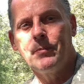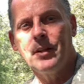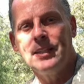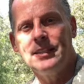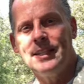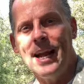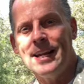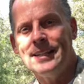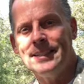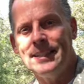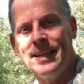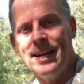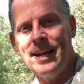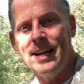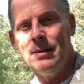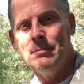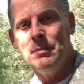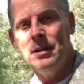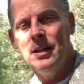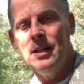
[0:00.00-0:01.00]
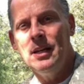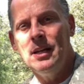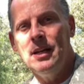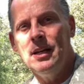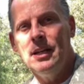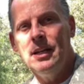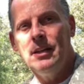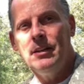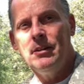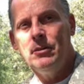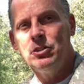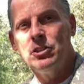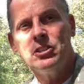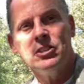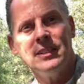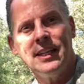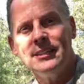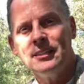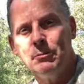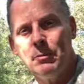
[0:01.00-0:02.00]
Tacticam. There's
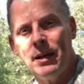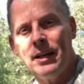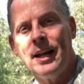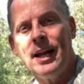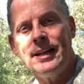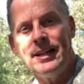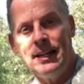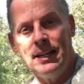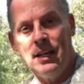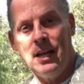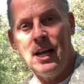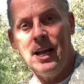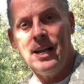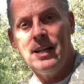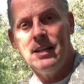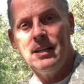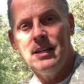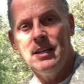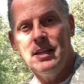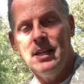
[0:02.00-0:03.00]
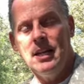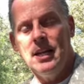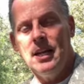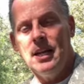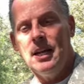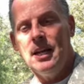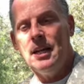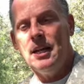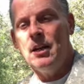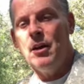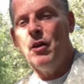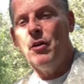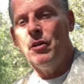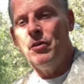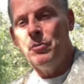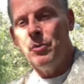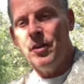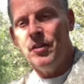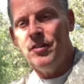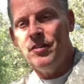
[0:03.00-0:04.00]
just things about it I didn't like.
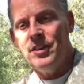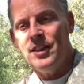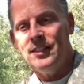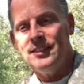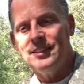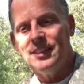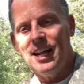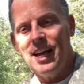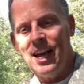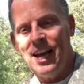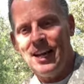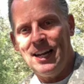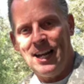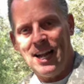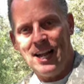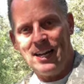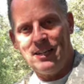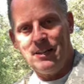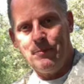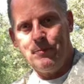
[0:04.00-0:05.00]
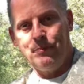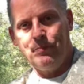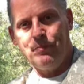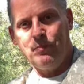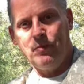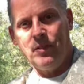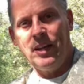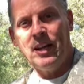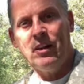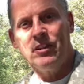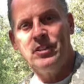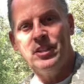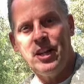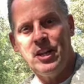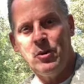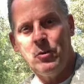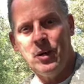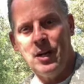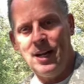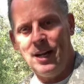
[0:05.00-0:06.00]
With this, I like, and I'll tell
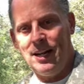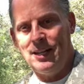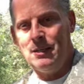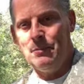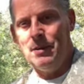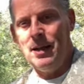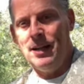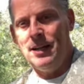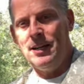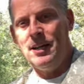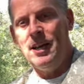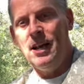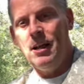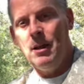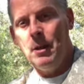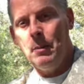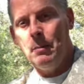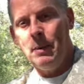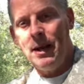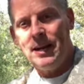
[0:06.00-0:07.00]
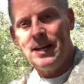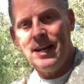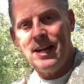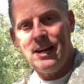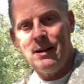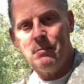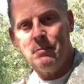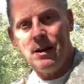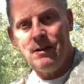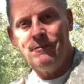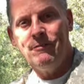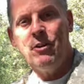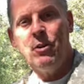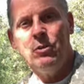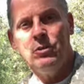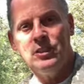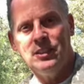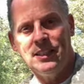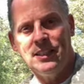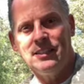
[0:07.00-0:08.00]
you what I like about it. My
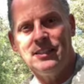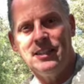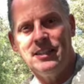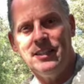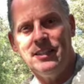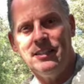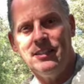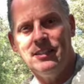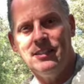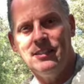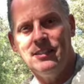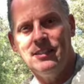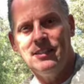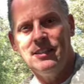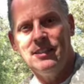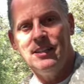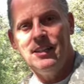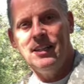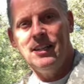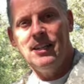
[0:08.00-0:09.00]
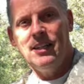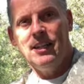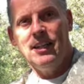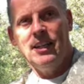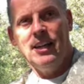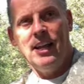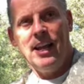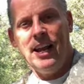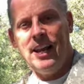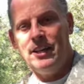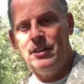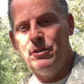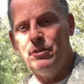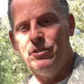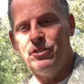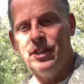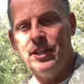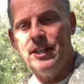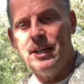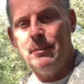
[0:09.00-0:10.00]
phone sits in here, and you
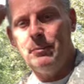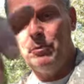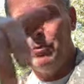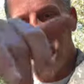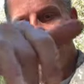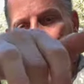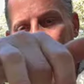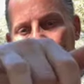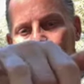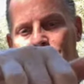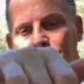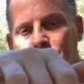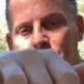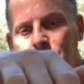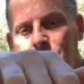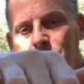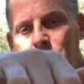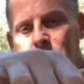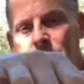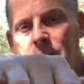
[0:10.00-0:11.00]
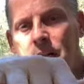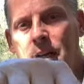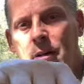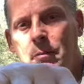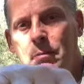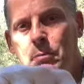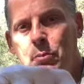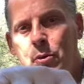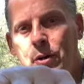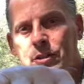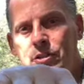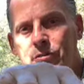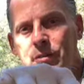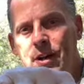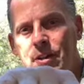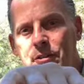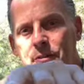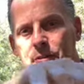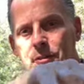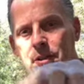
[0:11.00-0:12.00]
set it up to where your phone points
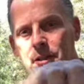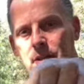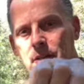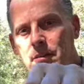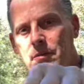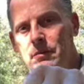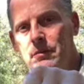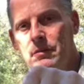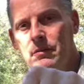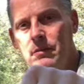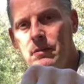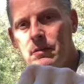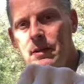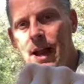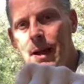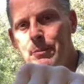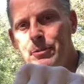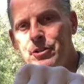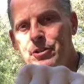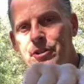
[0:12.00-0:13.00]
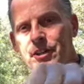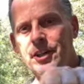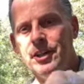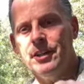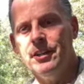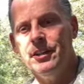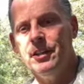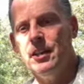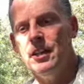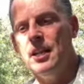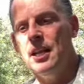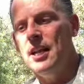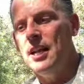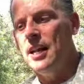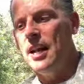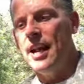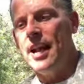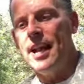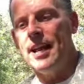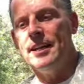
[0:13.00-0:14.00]
right through the aperture here,
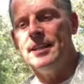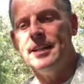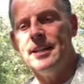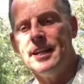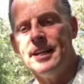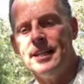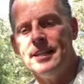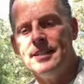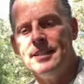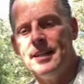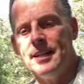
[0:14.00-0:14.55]
and it